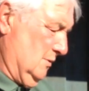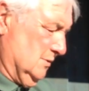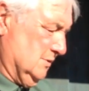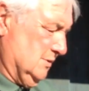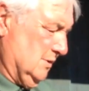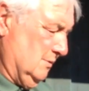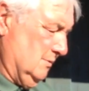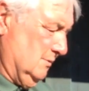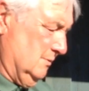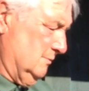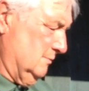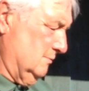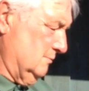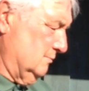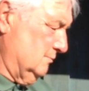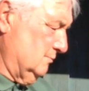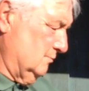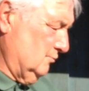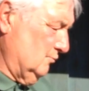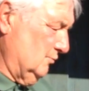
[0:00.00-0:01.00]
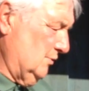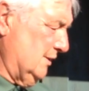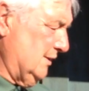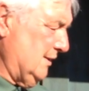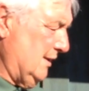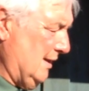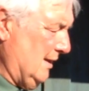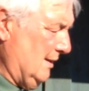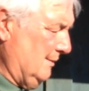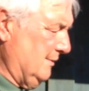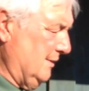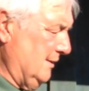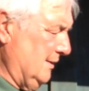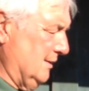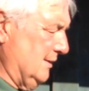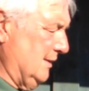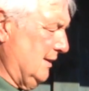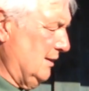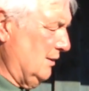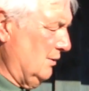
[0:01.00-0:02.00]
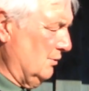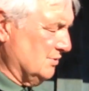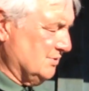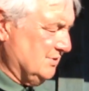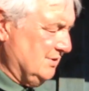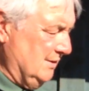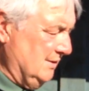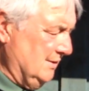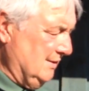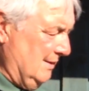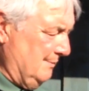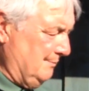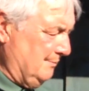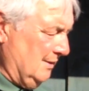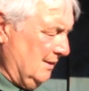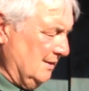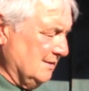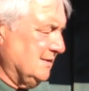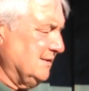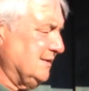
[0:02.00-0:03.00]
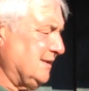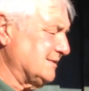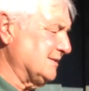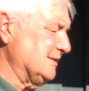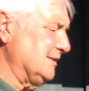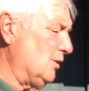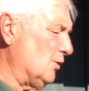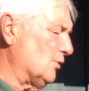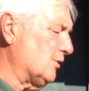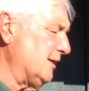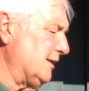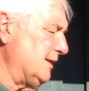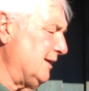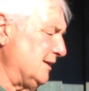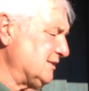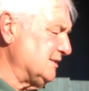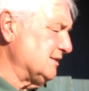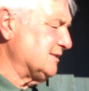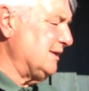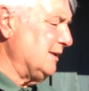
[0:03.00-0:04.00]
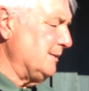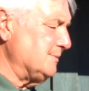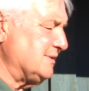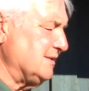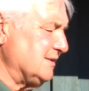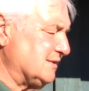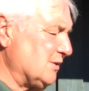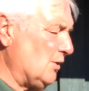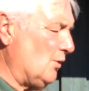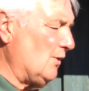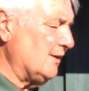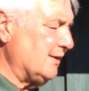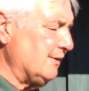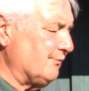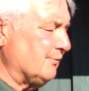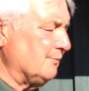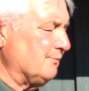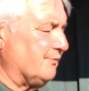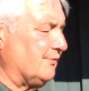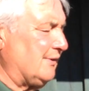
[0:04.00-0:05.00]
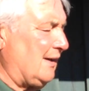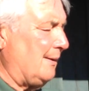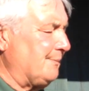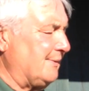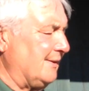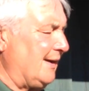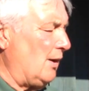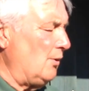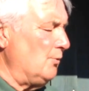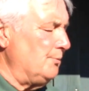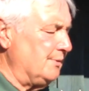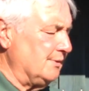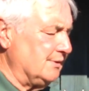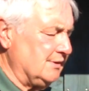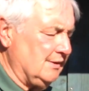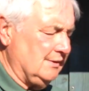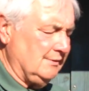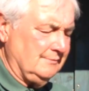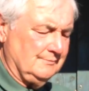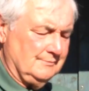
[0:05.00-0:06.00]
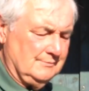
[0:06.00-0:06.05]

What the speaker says: So run that up there, that locks it in that place. It doesn't lock it there, it just keeps it tidy from flapping open, yeah?